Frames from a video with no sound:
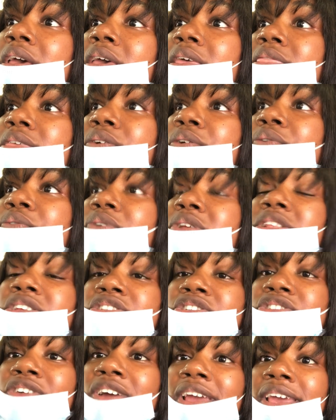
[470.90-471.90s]
they're really
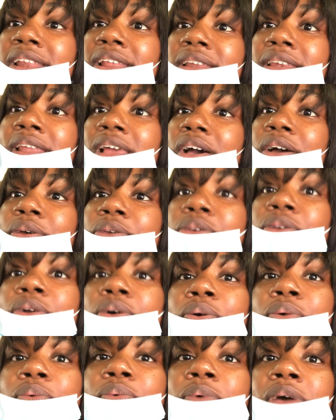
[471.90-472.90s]
trying and now you
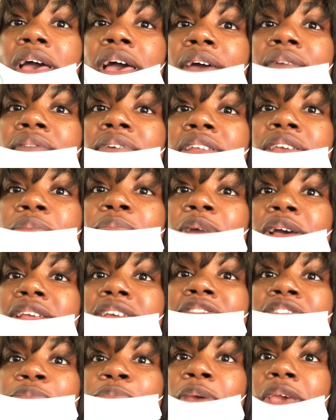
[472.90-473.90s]
don't have any money
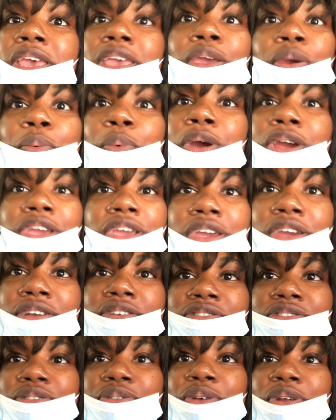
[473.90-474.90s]
to pay your
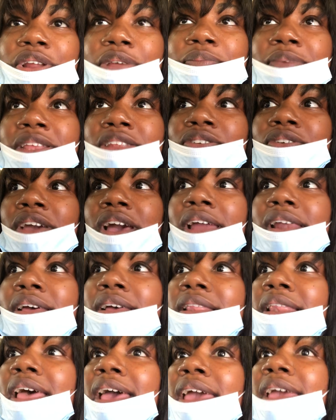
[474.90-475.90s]
workers you know what i mean you gotta
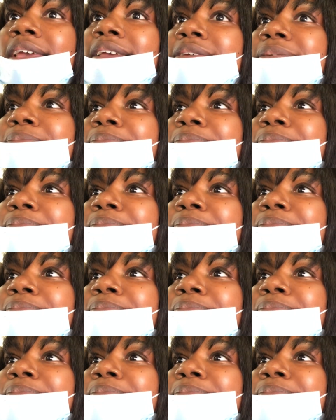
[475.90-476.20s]
like